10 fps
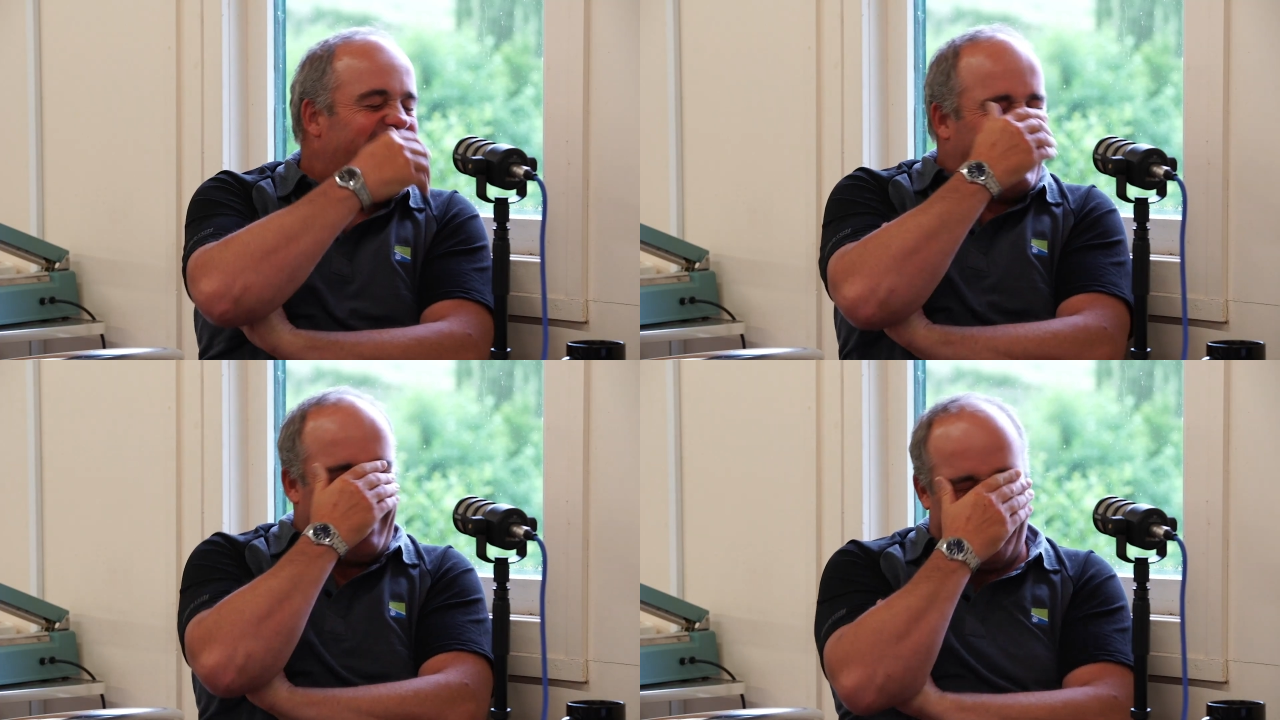
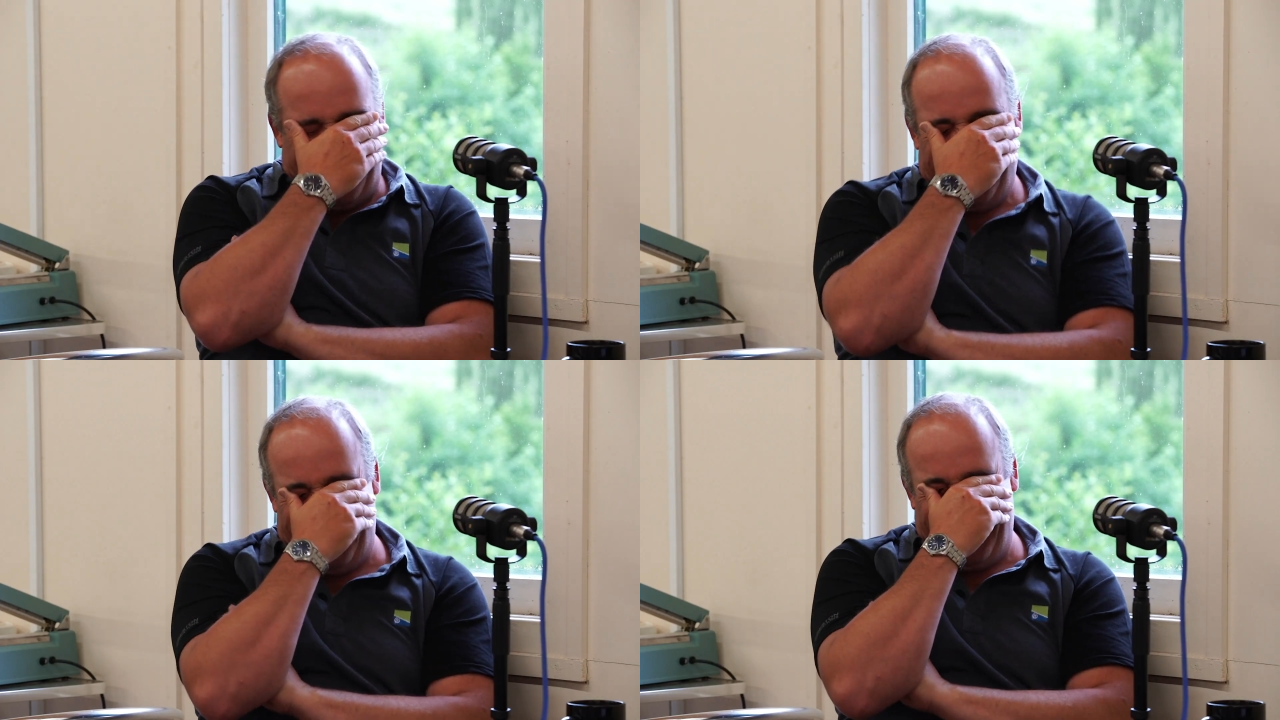
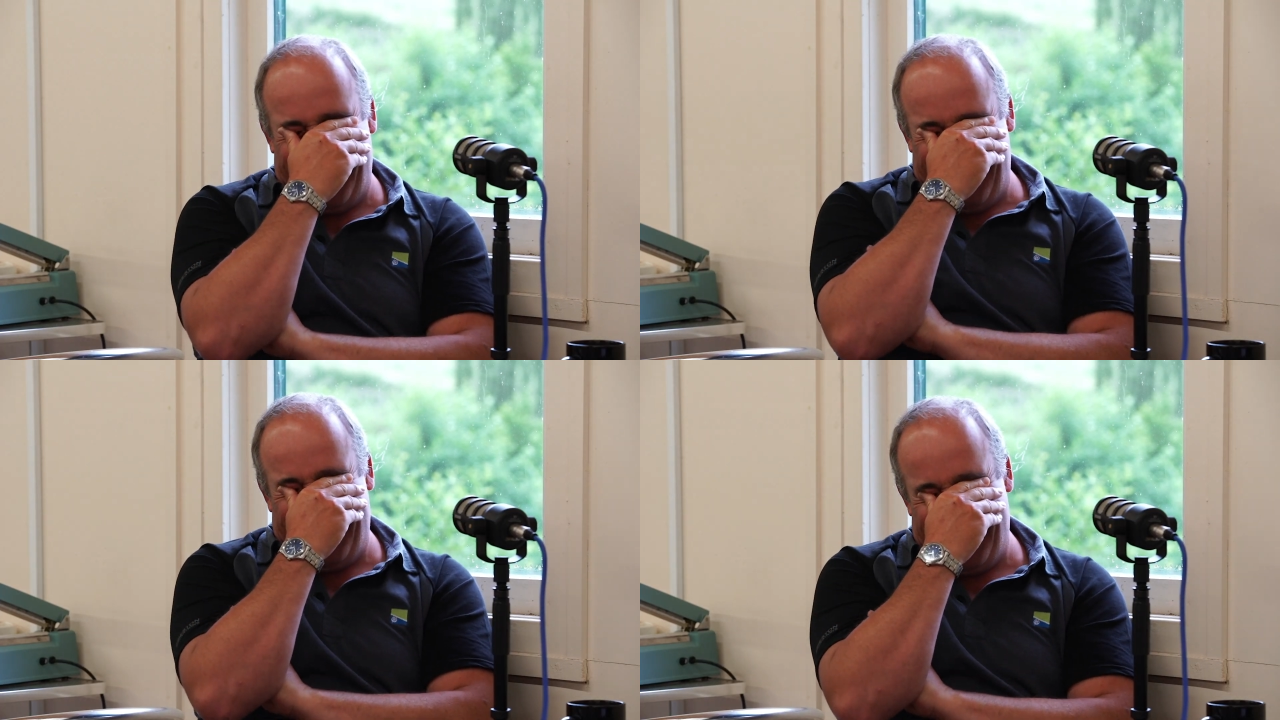knew.
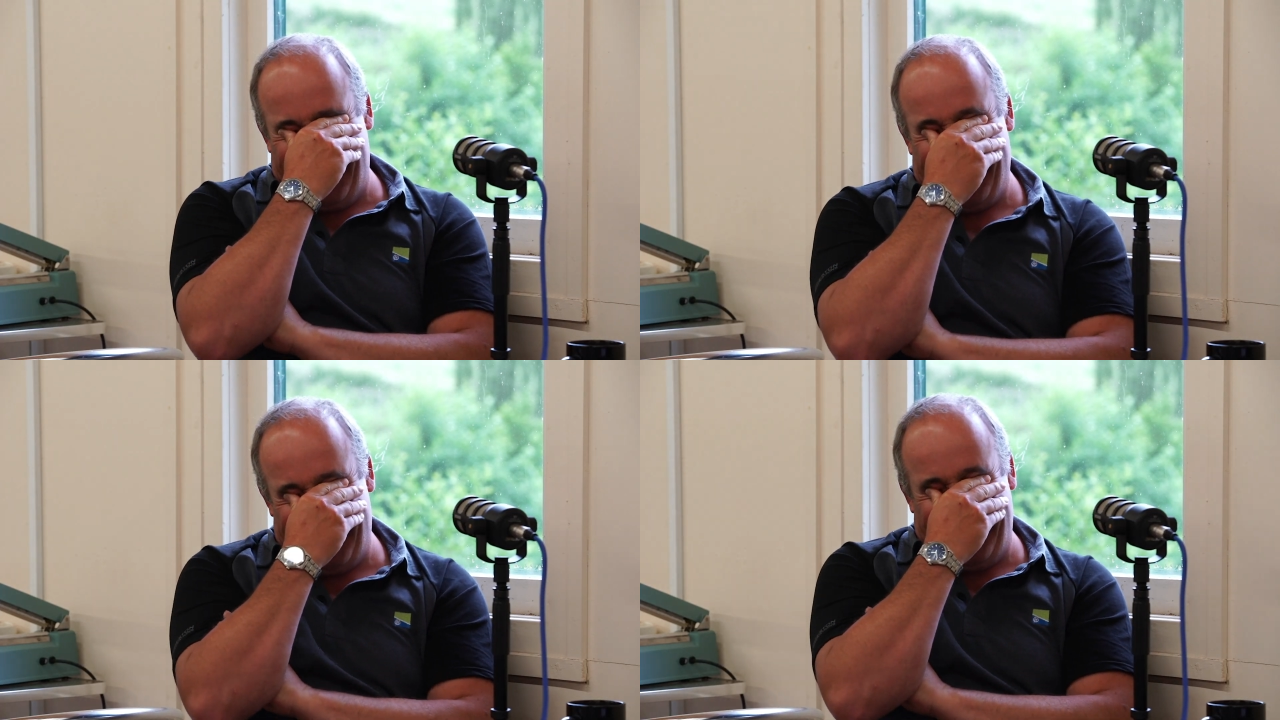Leading us
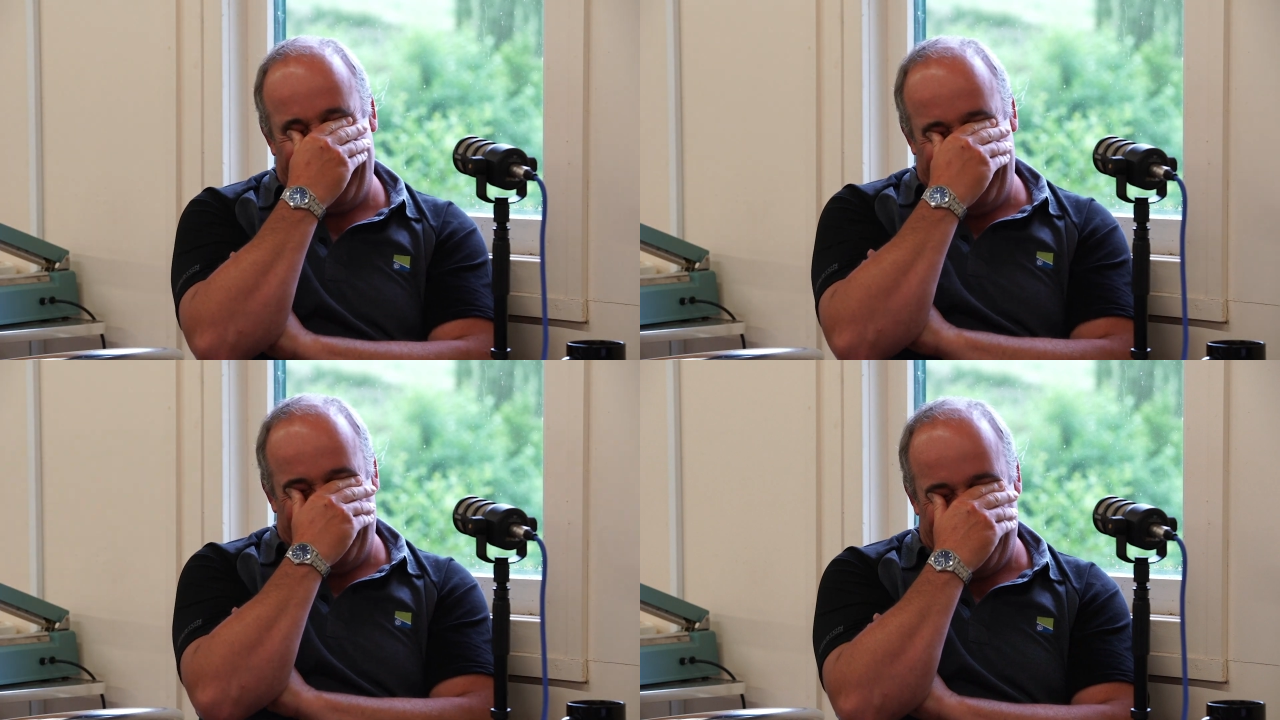in.
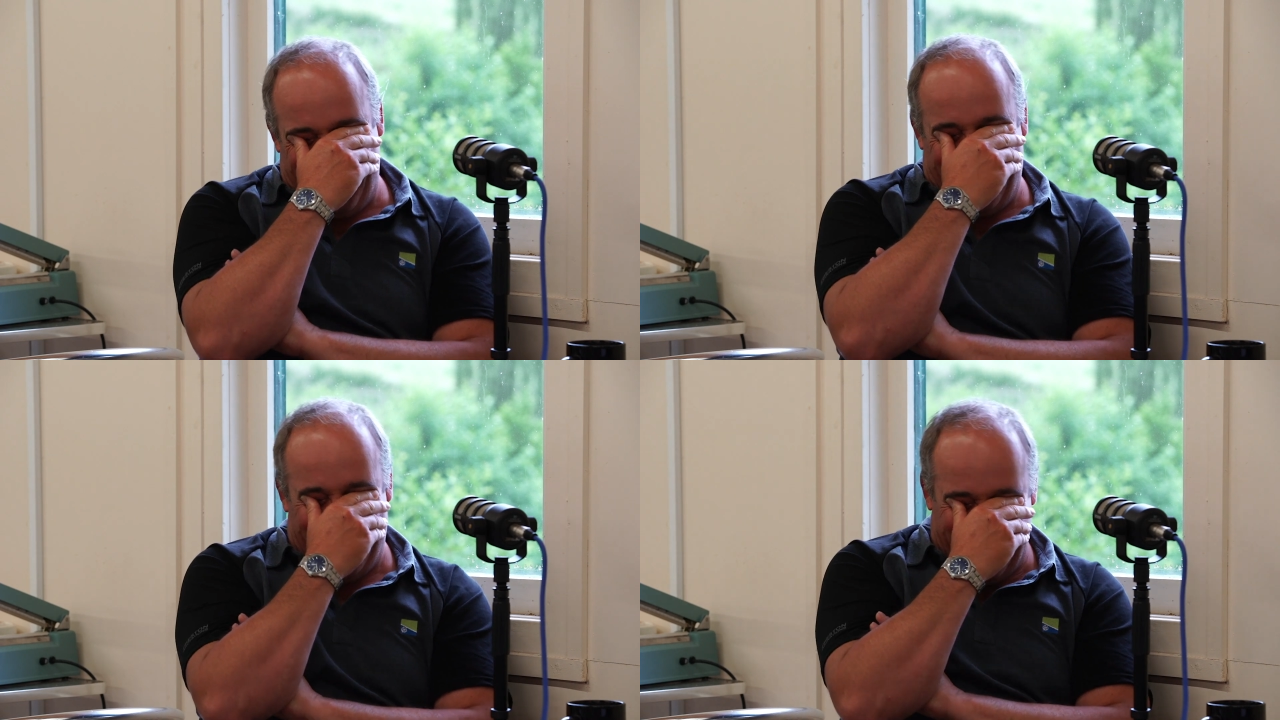
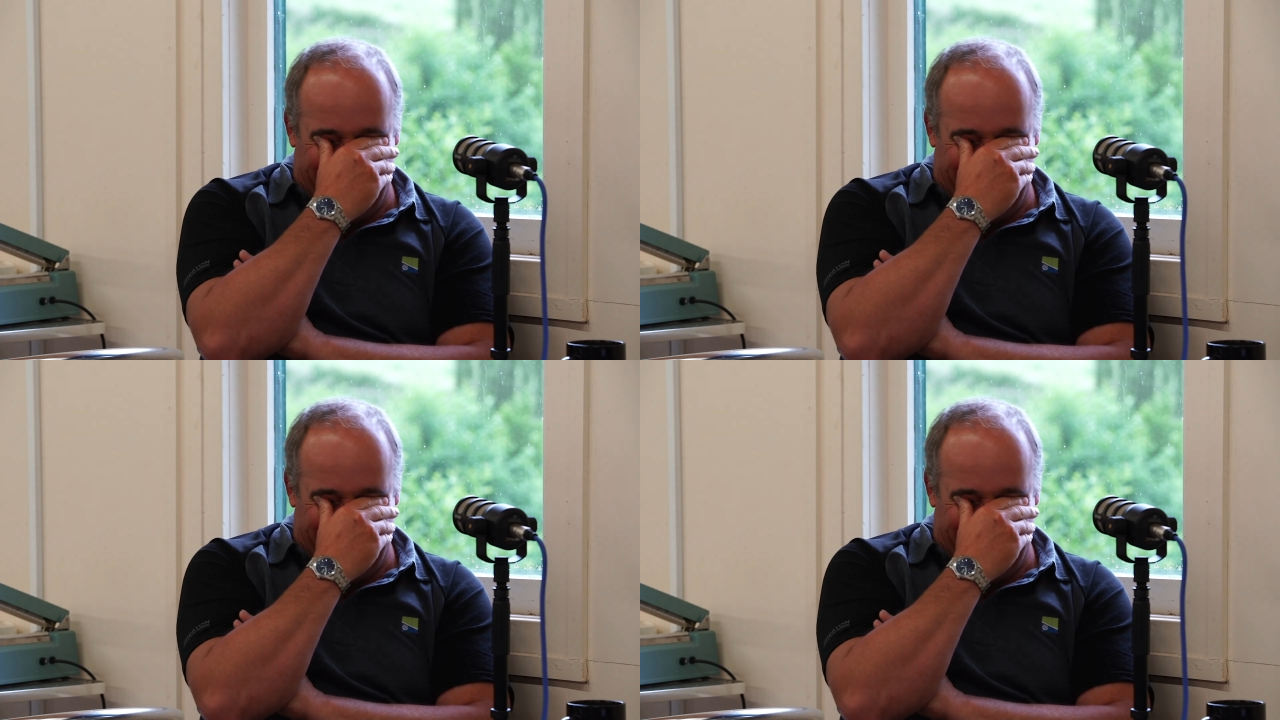I